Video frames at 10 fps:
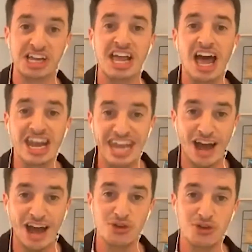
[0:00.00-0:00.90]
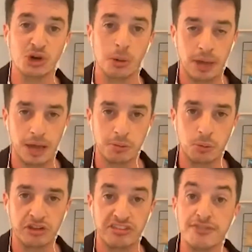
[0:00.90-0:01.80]
And now you've got Pep
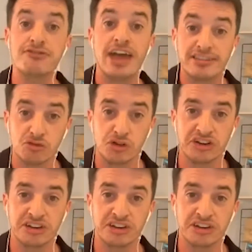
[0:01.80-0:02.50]
appointing a veteran